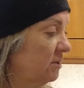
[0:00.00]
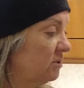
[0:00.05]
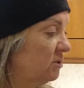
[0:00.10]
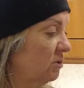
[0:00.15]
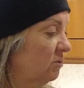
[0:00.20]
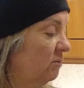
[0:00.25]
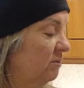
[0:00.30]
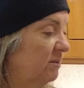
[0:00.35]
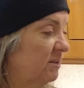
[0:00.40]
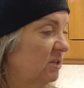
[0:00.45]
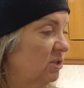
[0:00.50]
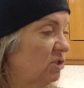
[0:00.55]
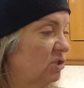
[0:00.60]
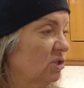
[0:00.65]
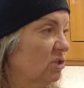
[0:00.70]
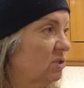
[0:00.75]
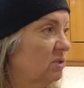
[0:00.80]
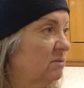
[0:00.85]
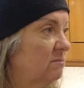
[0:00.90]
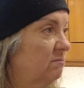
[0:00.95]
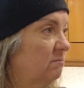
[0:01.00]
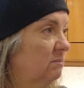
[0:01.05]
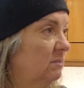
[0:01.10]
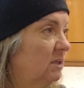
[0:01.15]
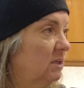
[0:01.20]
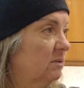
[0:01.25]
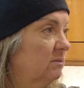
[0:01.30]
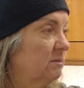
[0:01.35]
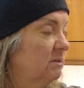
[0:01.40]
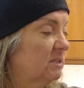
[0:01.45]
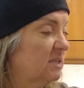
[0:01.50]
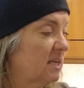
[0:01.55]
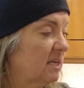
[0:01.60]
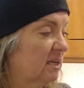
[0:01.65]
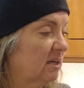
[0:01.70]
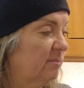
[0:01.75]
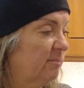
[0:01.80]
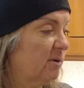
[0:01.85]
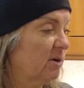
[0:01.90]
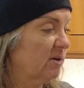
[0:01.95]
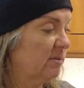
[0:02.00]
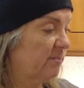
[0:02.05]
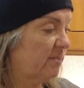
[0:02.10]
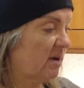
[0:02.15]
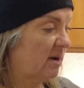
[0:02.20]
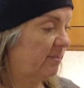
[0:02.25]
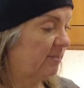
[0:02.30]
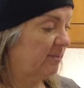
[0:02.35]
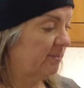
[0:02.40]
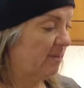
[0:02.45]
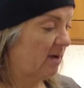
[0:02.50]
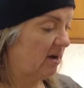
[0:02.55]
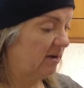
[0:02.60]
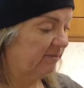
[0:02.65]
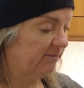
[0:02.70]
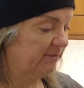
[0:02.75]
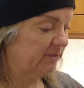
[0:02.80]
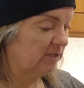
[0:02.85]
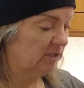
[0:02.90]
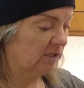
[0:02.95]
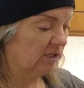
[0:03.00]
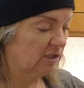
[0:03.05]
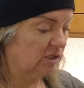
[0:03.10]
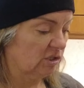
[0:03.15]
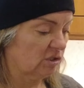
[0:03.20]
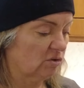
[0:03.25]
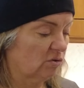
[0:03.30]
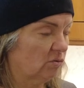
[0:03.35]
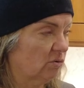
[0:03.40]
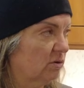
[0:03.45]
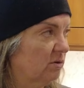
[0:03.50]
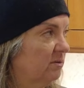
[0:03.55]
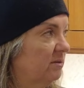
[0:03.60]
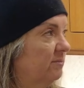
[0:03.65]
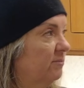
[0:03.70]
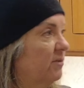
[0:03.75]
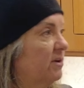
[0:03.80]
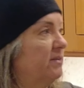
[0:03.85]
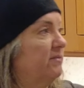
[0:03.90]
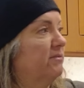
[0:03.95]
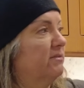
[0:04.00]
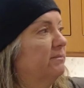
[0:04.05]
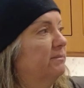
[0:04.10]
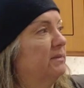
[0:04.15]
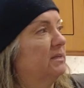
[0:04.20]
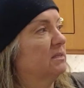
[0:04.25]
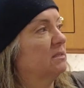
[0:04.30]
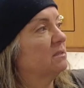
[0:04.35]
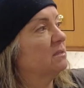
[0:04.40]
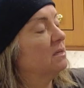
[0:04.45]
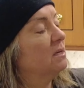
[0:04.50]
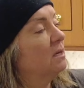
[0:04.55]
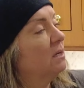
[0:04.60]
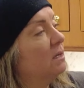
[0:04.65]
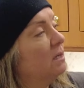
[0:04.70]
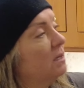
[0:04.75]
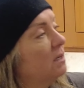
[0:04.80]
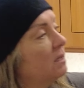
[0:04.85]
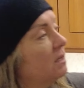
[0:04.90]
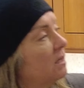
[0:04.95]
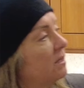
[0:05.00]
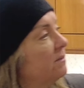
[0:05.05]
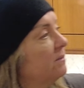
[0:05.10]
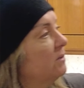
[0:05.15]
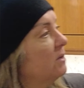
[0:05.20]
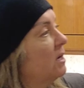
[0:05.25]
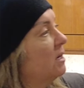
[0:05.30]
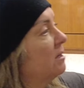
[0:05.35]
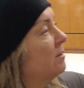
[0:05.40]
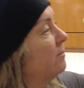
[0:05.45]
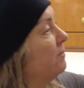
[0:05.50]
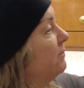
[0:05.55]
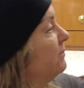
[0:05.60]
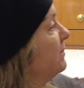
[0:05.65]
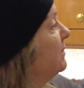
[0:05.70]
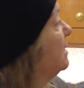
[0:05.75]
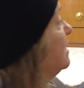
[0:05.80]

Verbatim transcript: So these just, you know, you take it apart, pop them off, and you can just order them right from this, um,